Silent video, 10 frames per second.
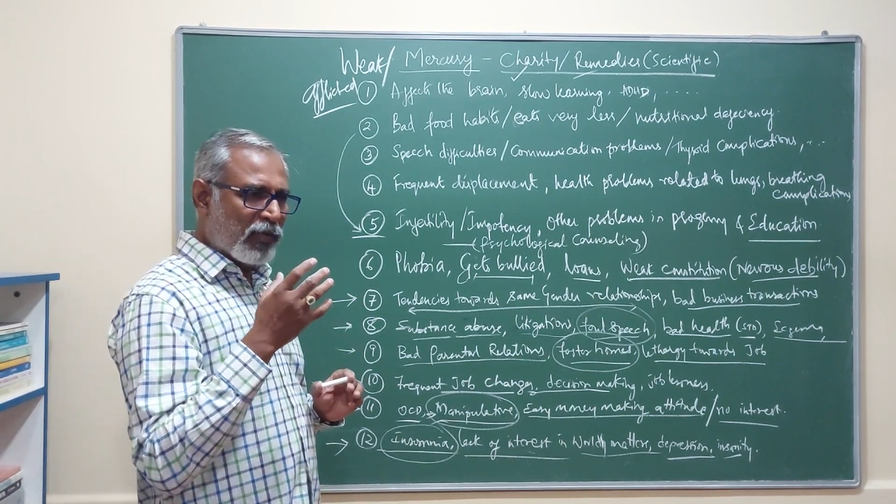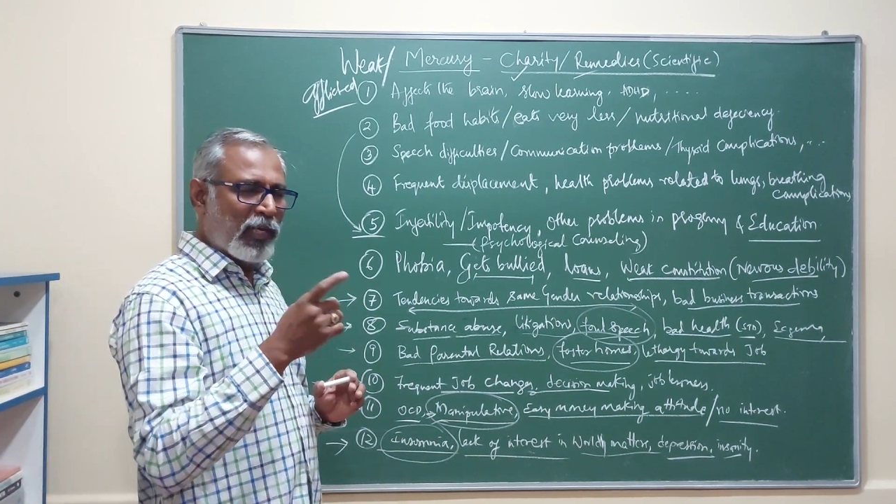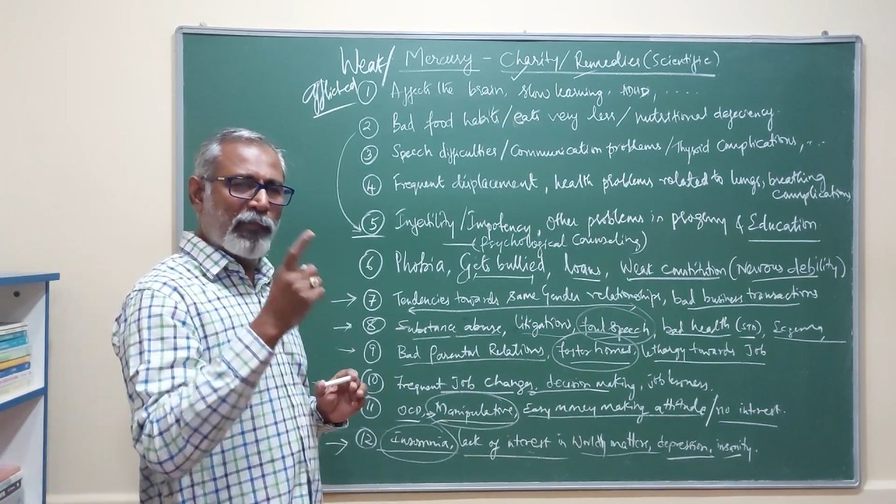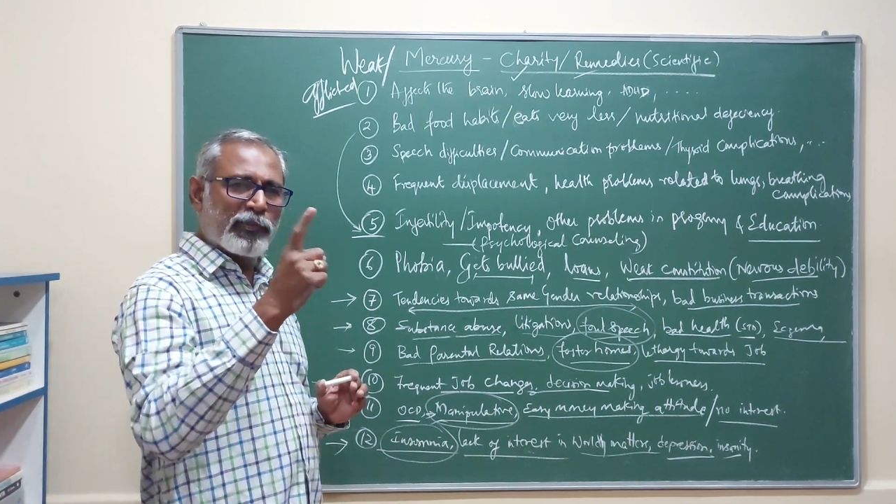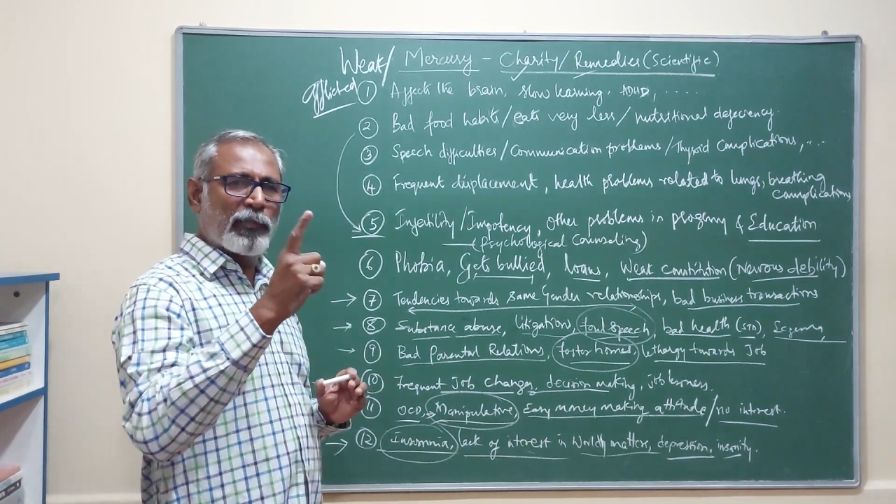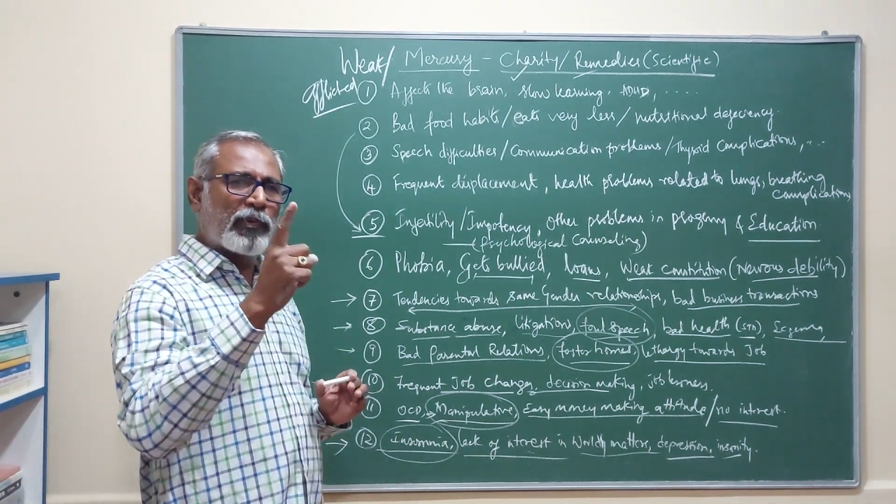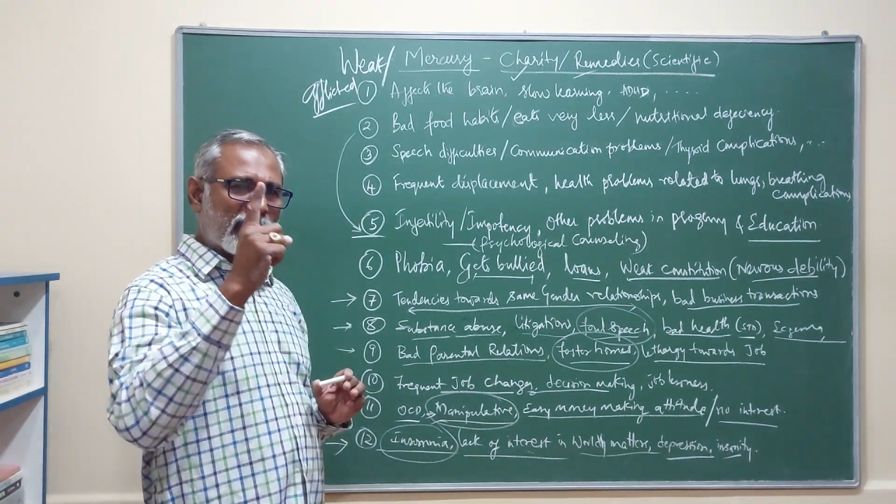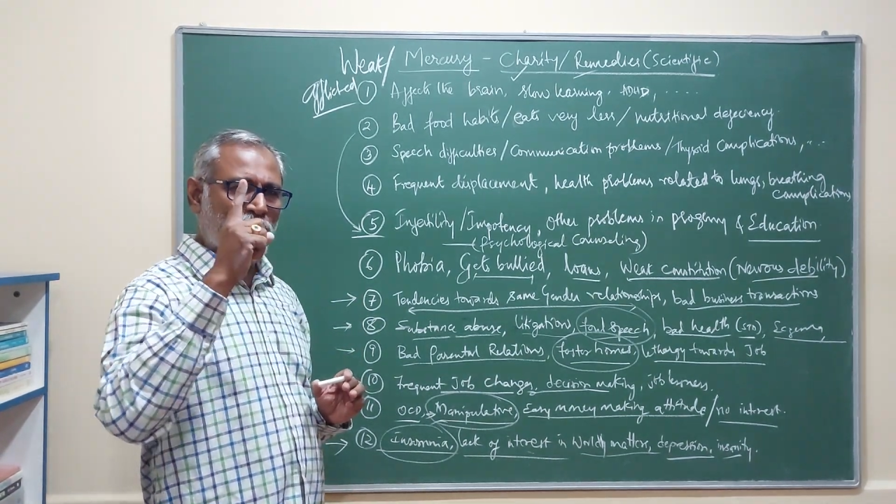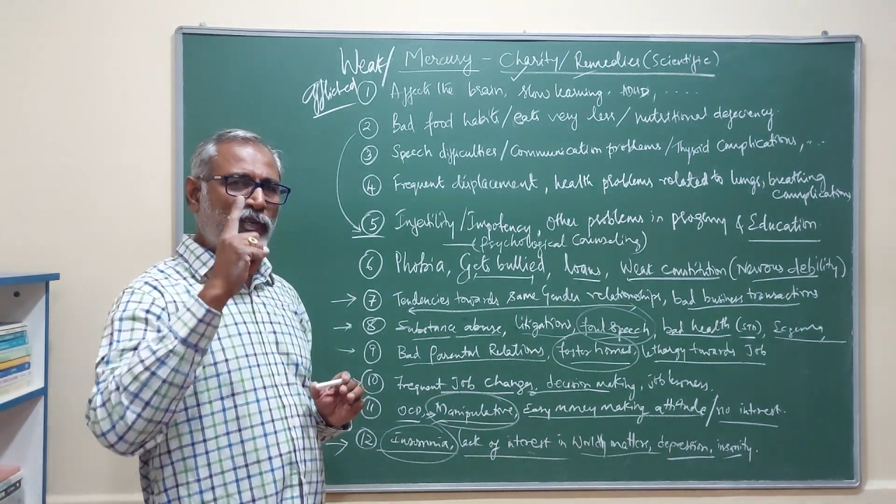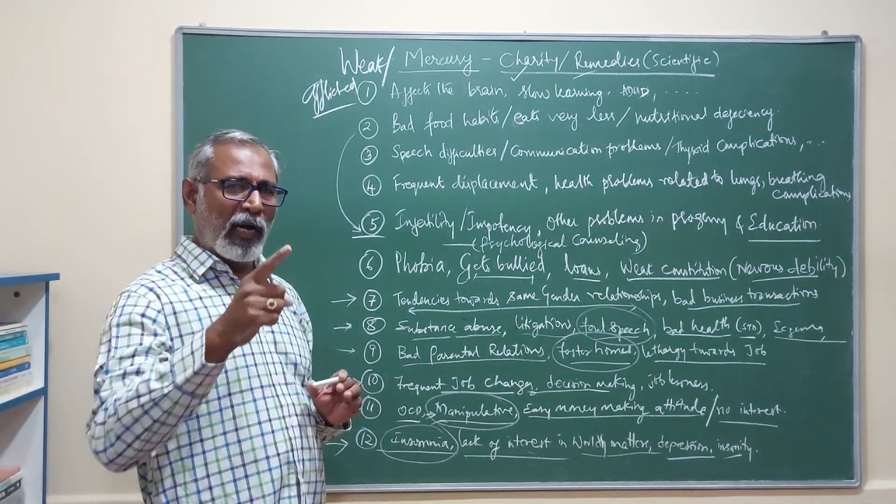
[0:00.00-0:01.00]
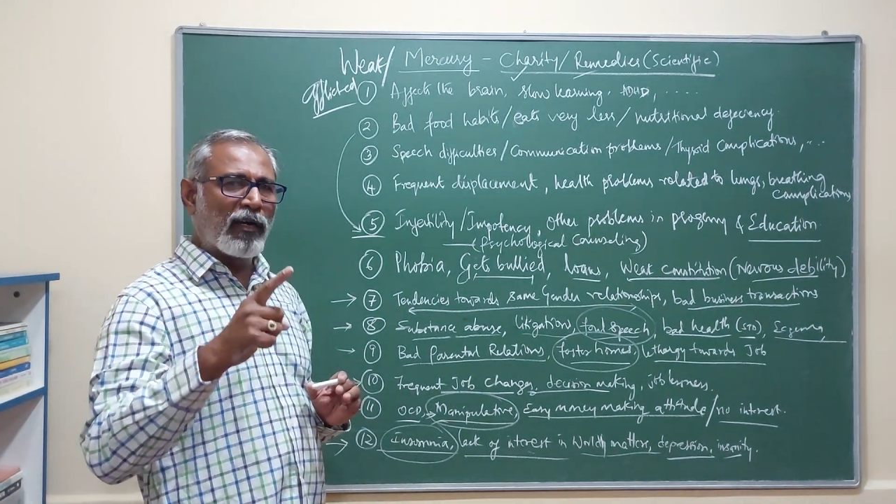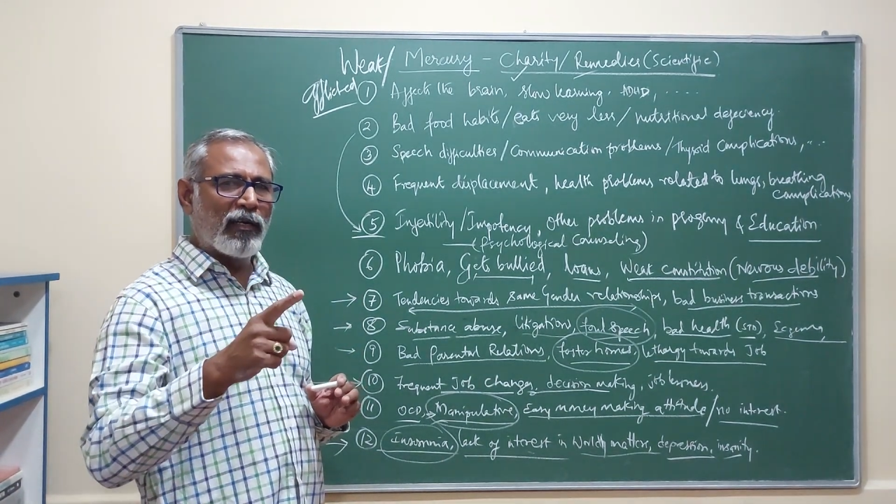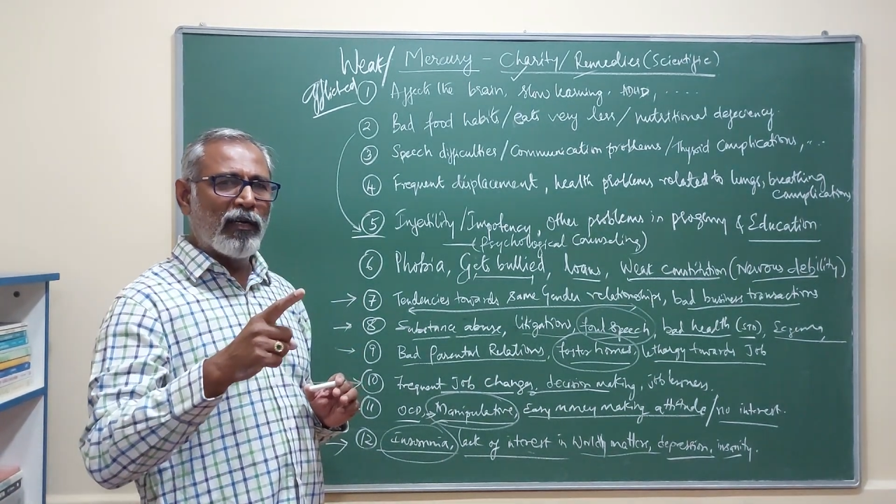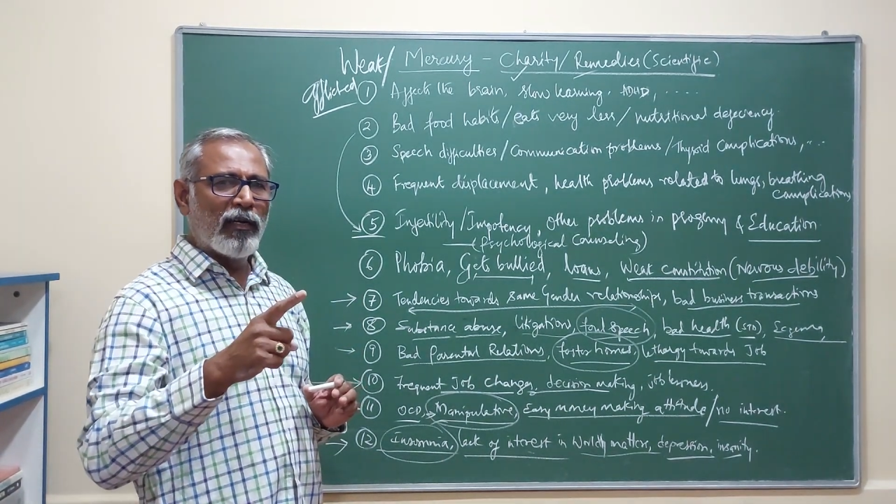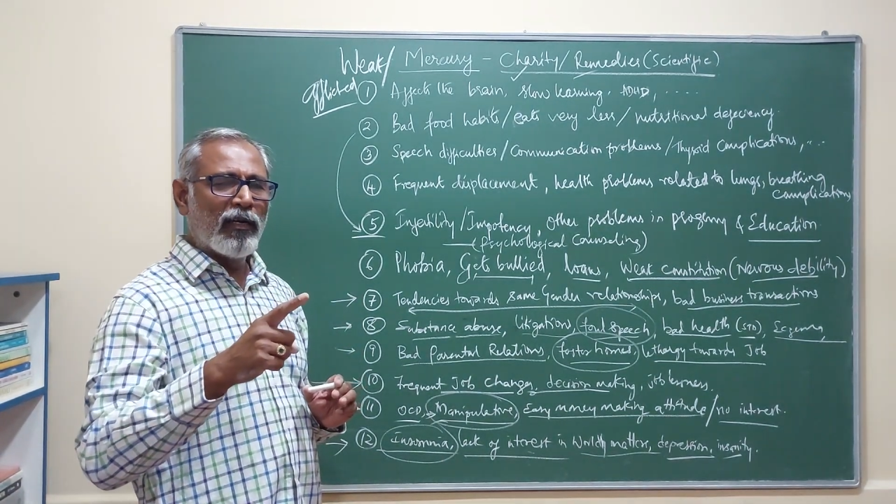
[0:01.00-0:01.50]
keeps a person
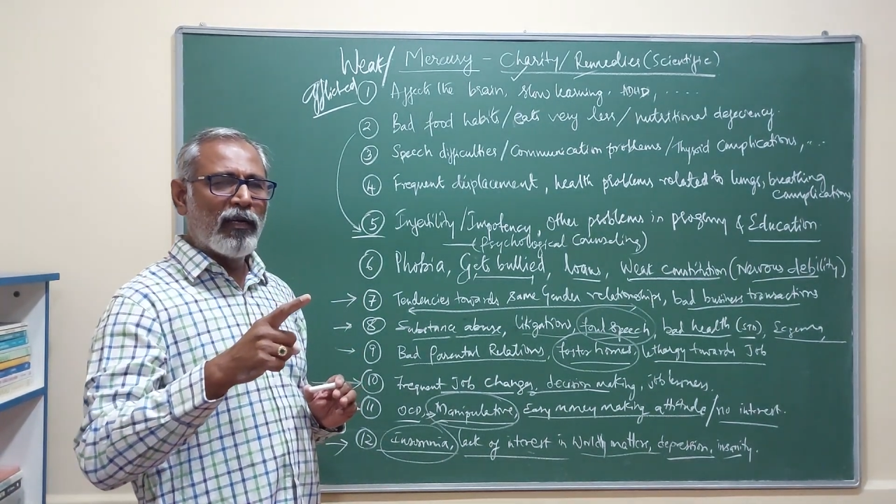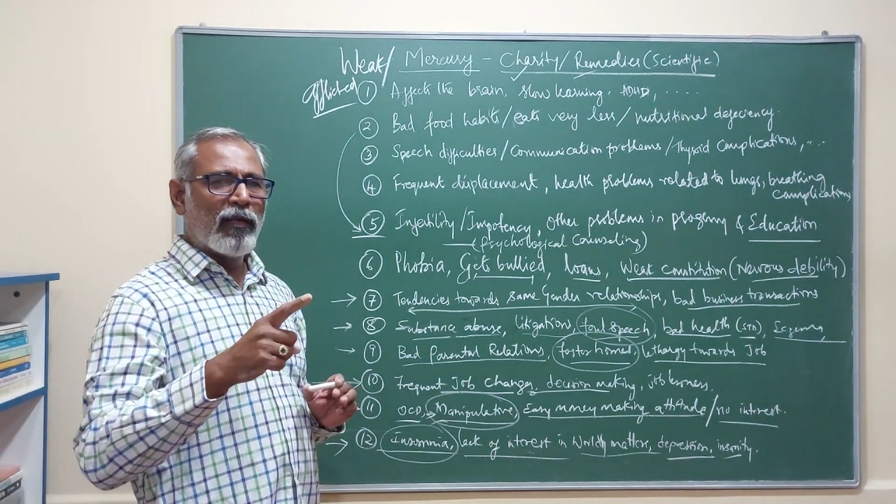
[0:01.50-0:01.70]
young